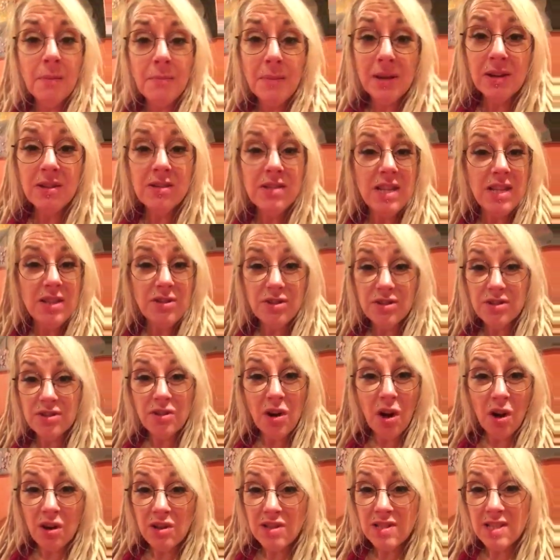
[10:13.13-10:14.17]
because it just
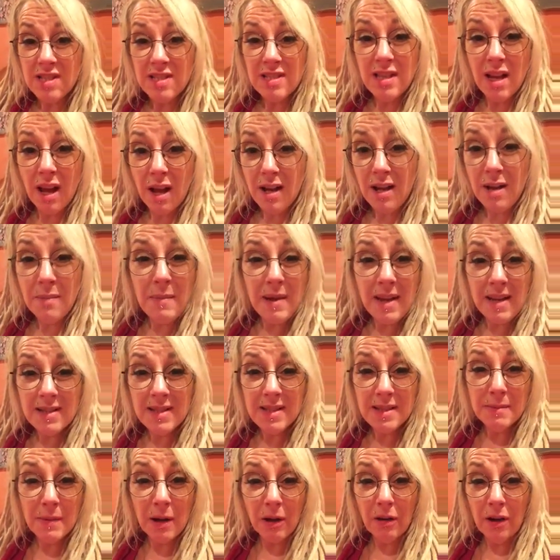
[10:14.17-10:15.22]
causes an
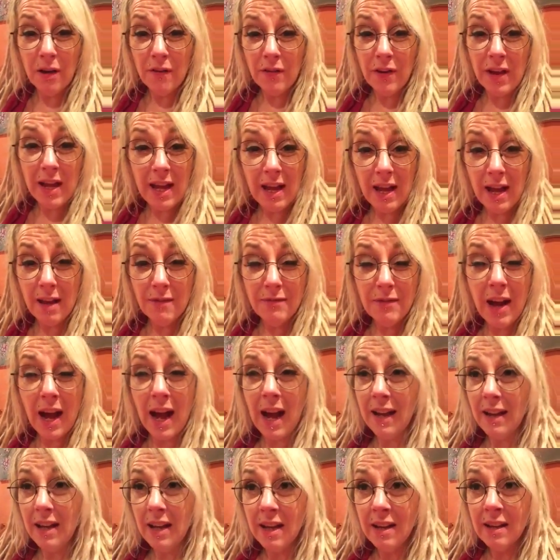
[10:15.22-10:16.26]
immense amount of
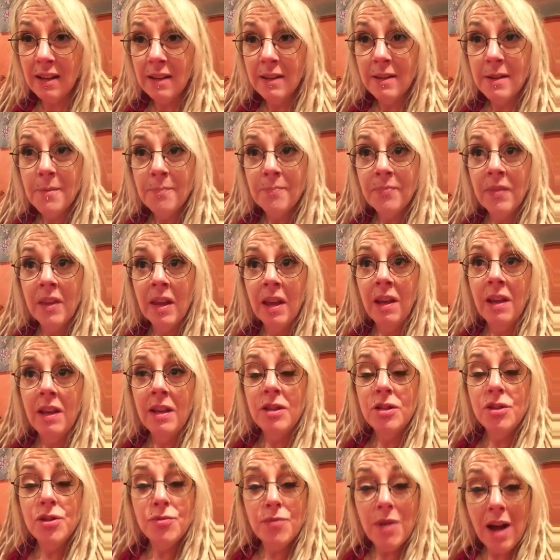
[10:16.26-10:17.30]
anger.
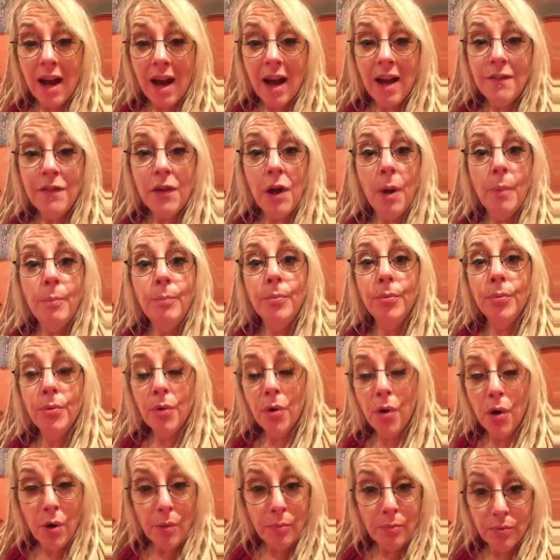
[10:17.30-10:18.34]
Drive
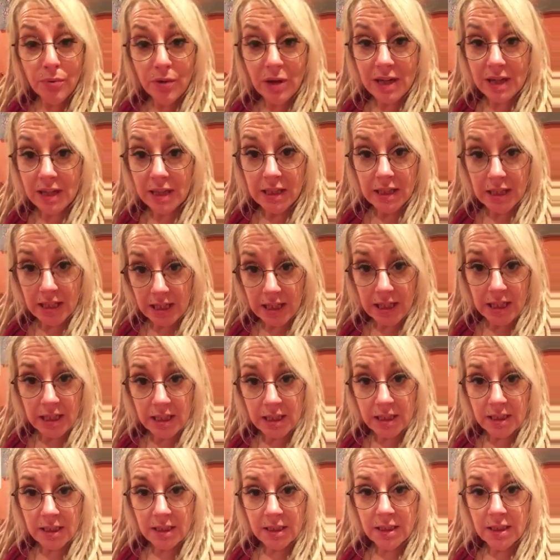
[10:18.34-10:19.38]
appropriately,
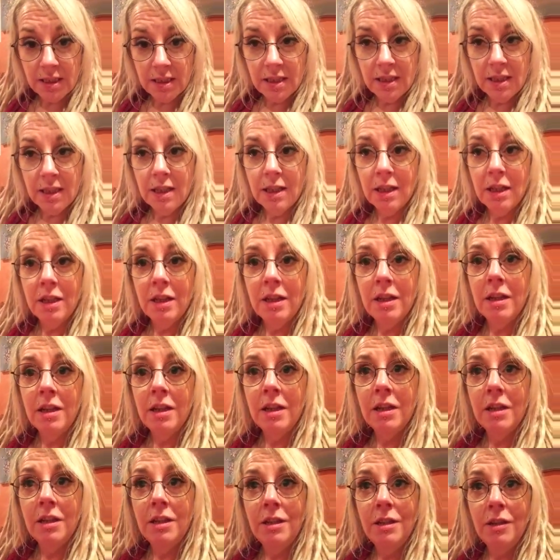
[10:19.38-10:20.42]

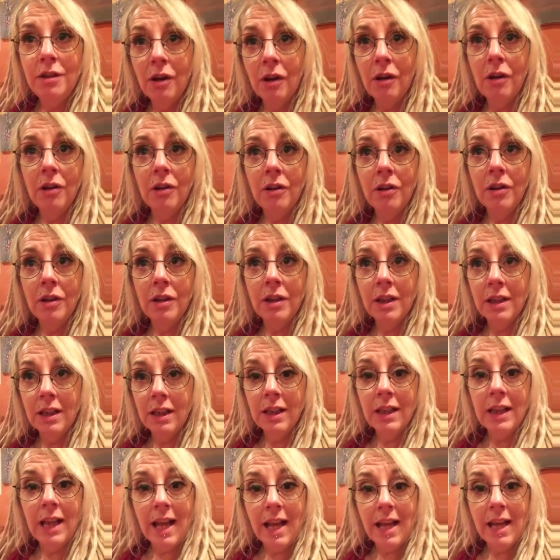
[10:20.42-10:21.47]
not
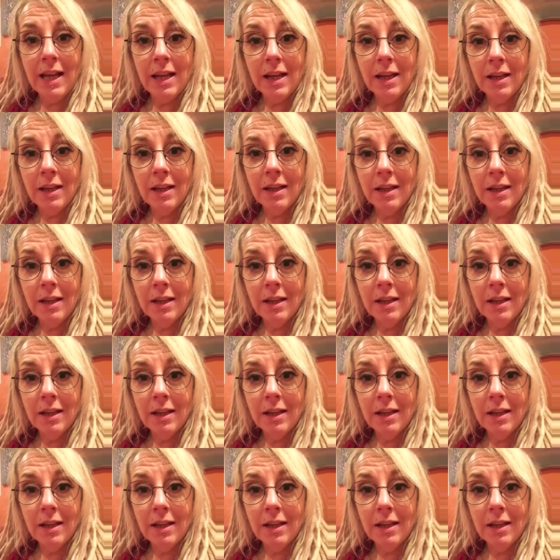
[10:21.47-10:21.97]
like